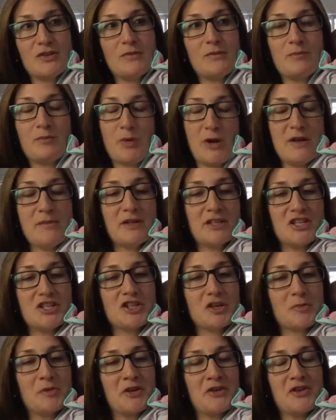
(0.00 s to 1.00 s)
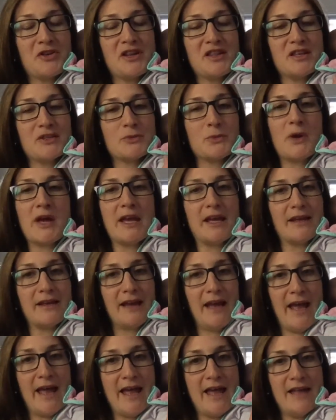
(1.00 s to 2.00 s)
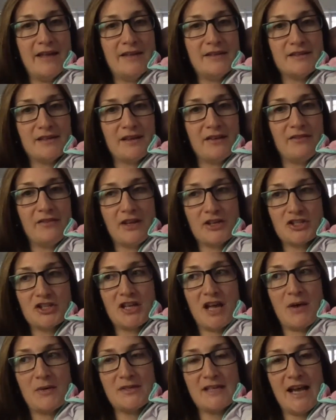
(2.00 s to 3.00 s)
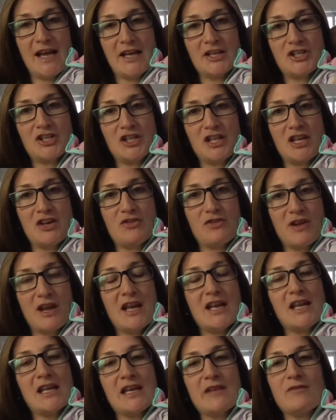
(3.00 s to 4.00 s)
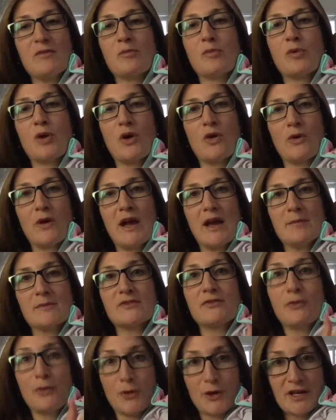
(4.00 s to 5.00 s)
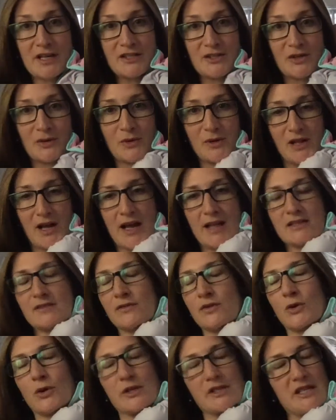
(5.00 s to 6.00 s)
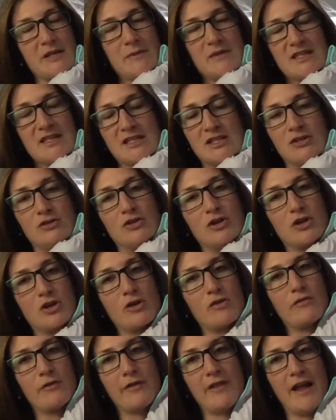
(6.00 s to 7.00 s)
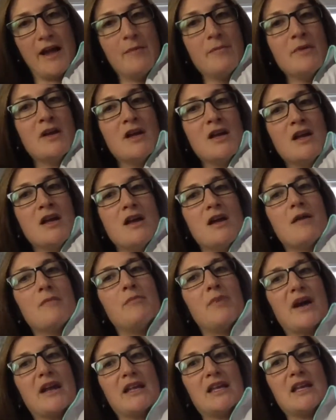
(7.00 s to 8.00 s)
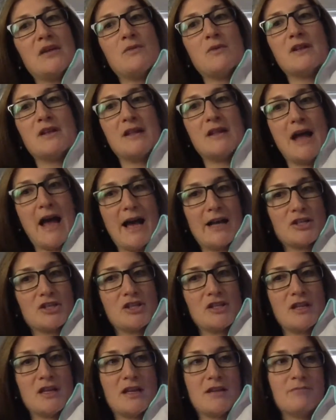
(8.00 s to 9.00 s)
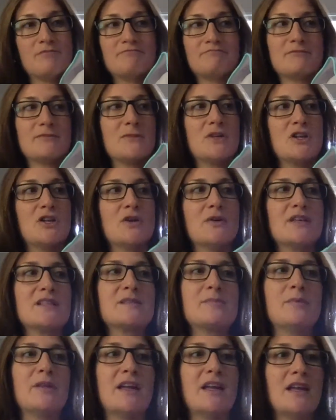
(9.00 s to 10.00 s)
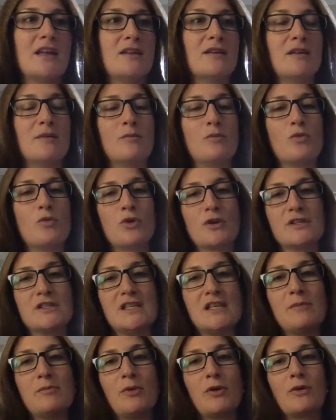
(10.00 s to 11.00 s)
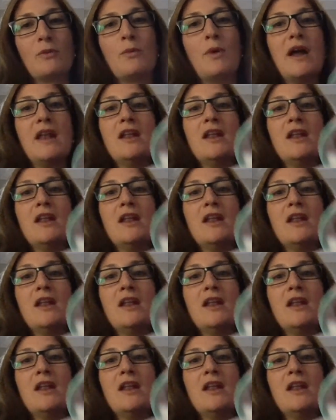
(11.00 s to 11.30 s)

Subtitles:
Pretty much he took me underneath his wing, and eventually I was actually creating even programs for his own clients. Of course, he would still look over them, but he would actually, you know, explain more deeper